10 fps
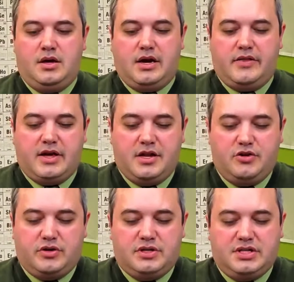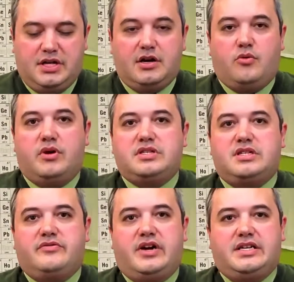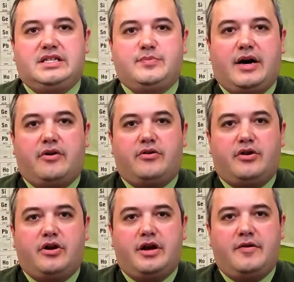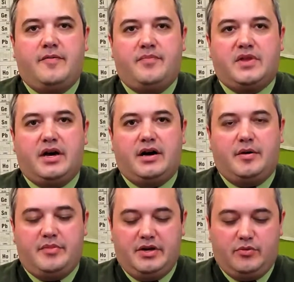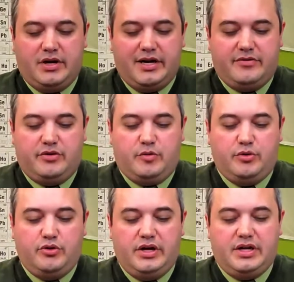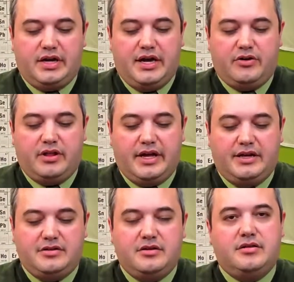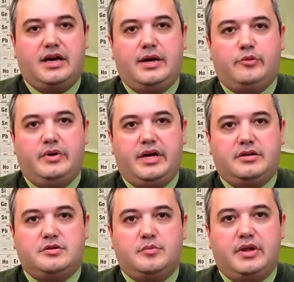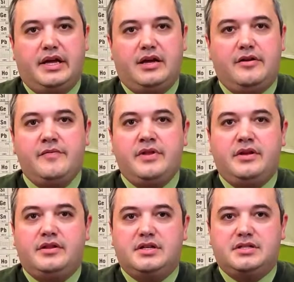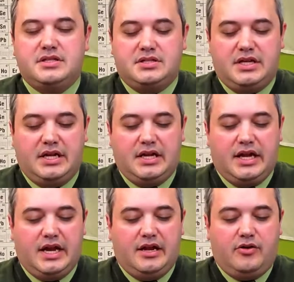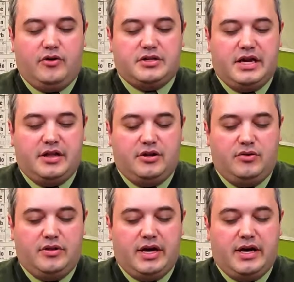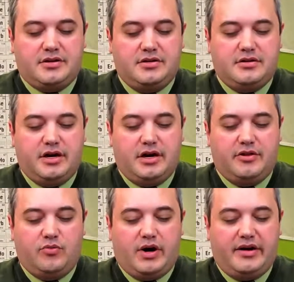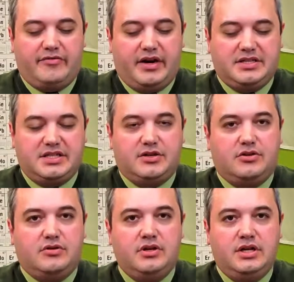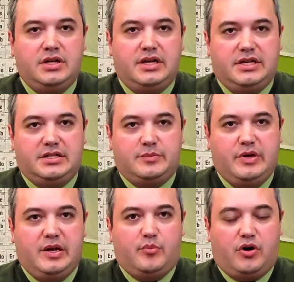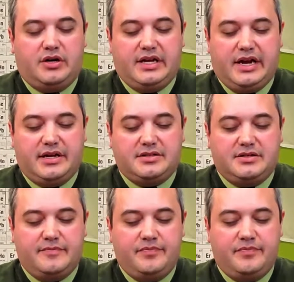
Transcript: And then you can see here, once the device is powered on, um, it will have a little blue indicator light that will begin to blink. This is indicating or telling you that uh, the Wi-Fi signal is being broadcast.